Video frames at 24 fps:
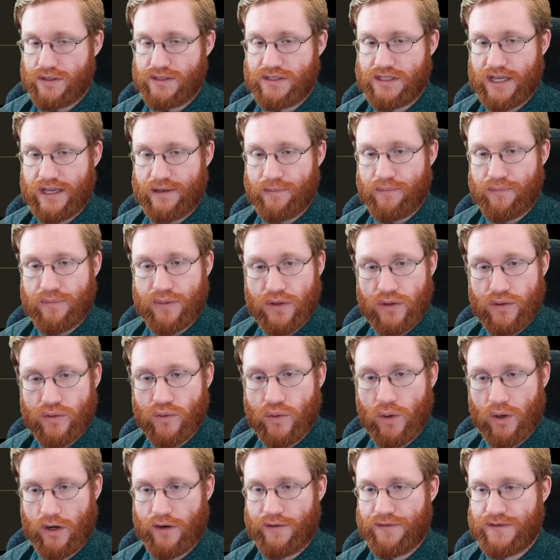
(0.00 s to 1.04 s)
was to
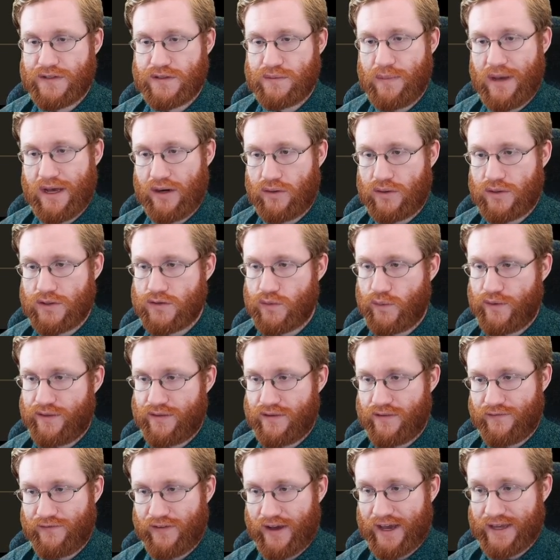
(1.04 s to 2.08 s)
imbue Earth's metals
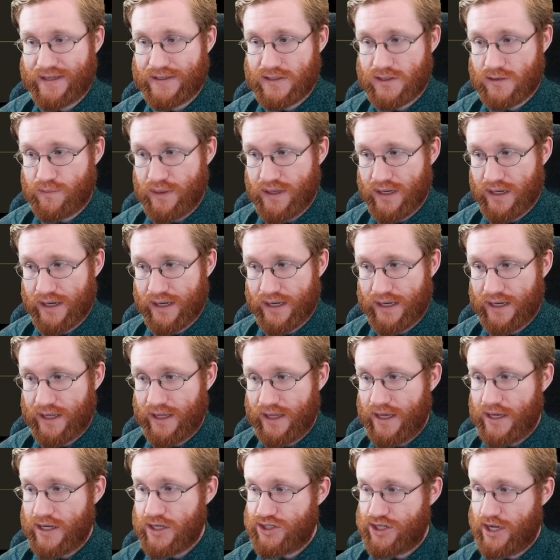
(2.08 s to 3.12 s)
with divine spirit,
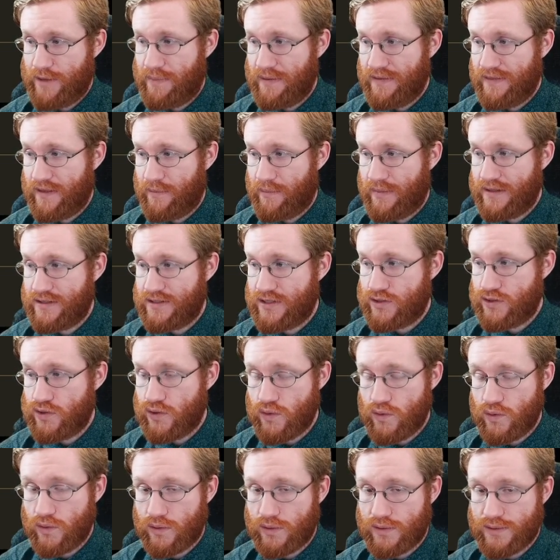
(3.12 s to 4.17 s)
shaping them into
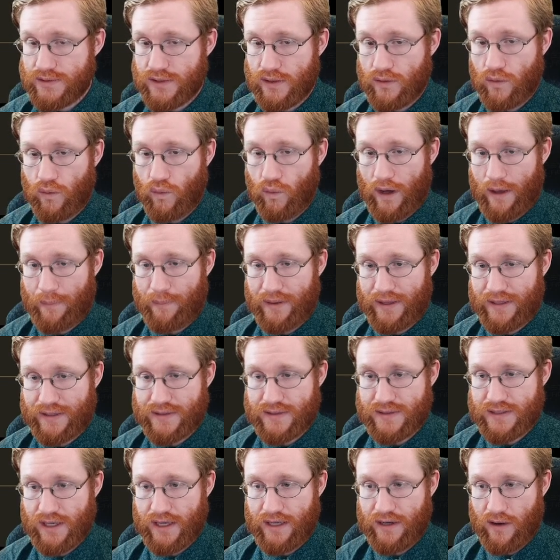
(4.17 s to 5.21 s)
tools,
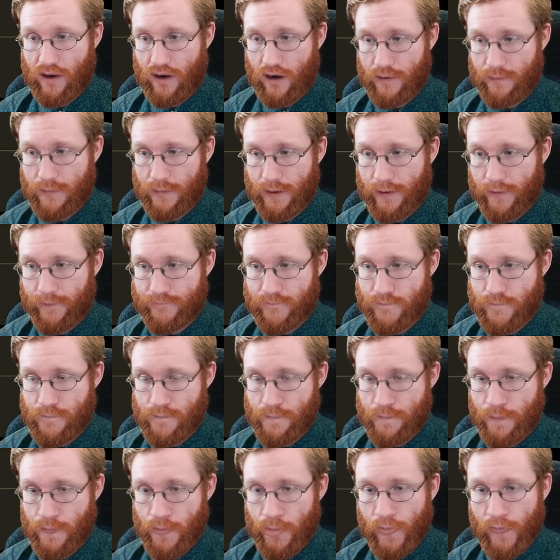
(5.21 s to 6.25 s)
weapons, and armor.
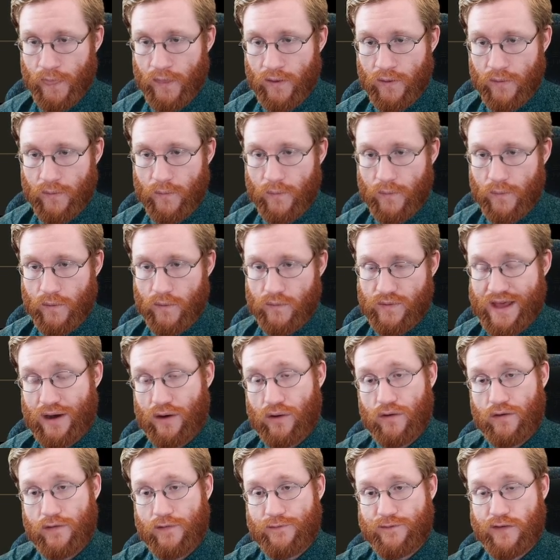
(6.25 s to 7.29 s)

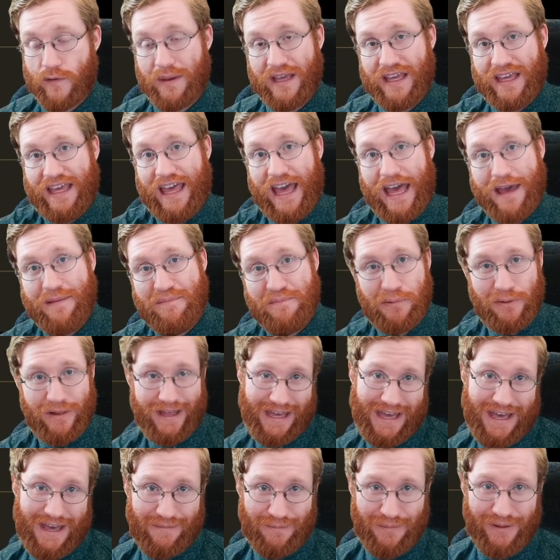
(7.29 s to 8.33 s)
Now, from a
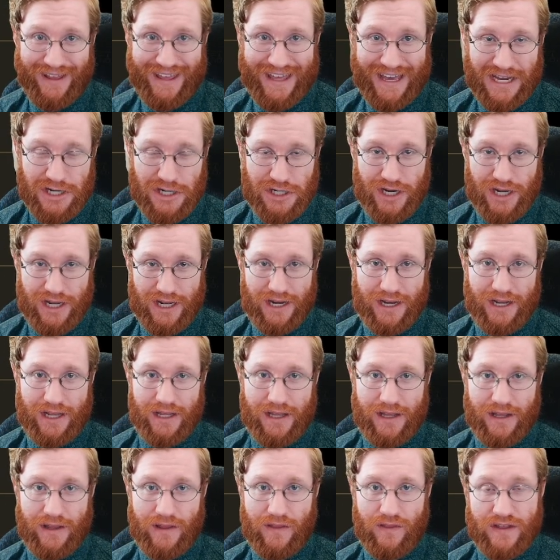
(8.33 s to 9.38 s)
gameplay implication,
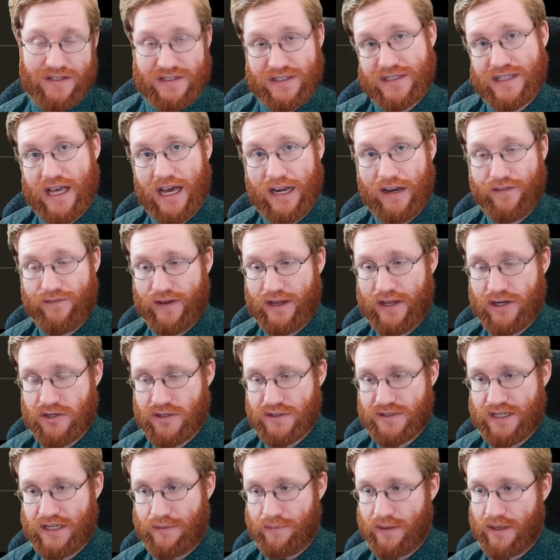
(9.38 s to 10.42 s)
this is kind of
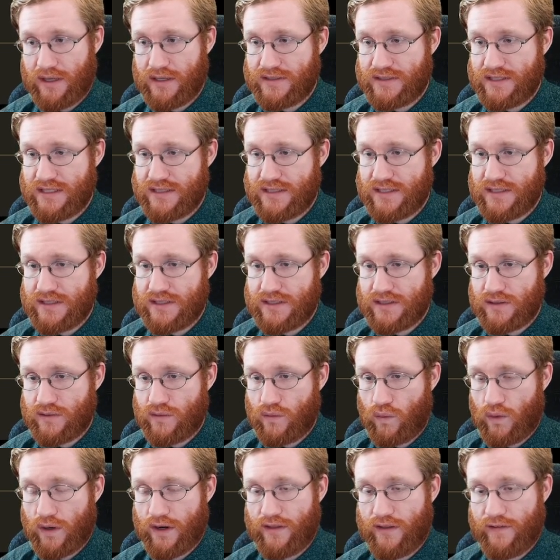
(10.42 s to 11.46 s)
interesting because this is
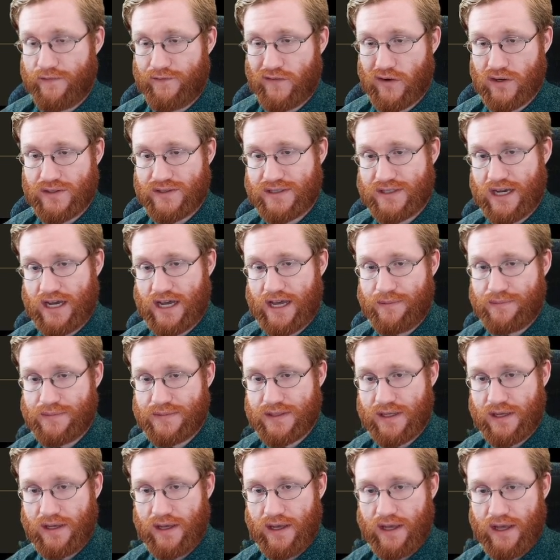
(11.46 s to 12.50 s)
one of the first
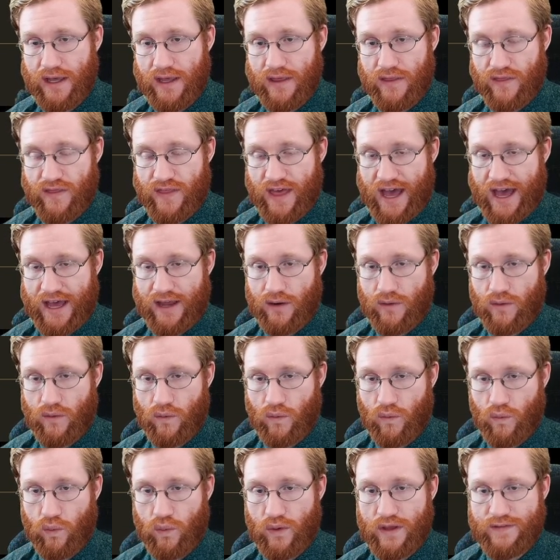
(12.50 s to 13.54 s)
times that
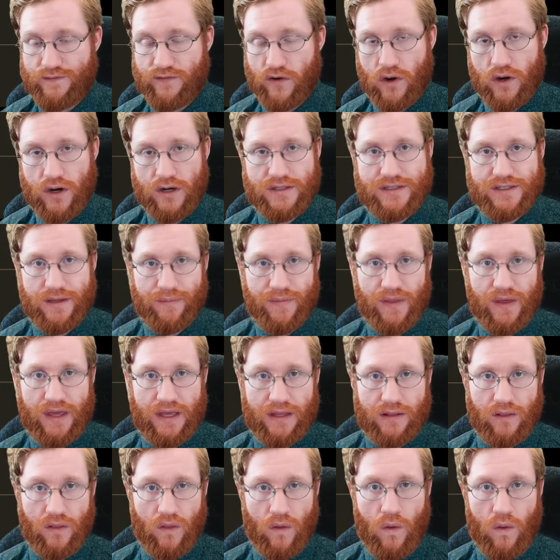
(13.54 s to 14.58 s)
we've heard something
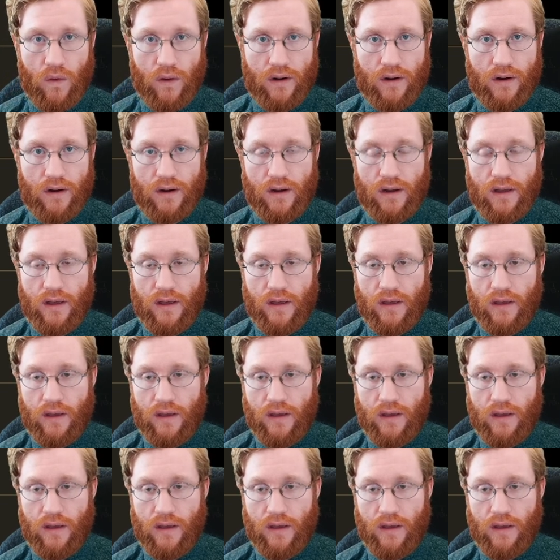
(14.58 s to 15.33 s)
in lore